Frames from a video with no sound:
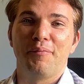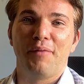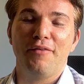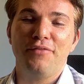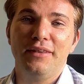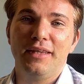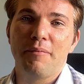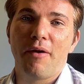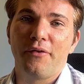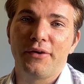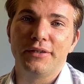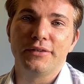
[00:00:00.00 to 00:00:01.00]
But I think the
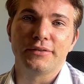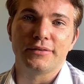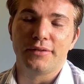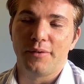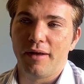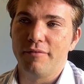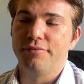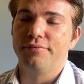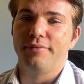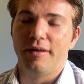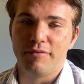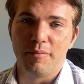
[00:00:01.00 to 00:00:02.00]
Americans have
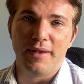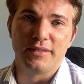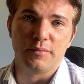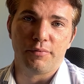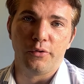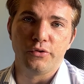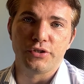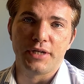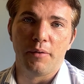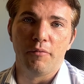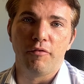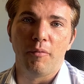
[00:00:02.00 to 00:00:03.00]
the best approach
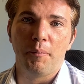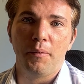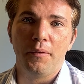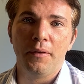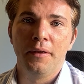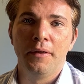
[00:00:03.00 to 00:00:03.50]
now in football.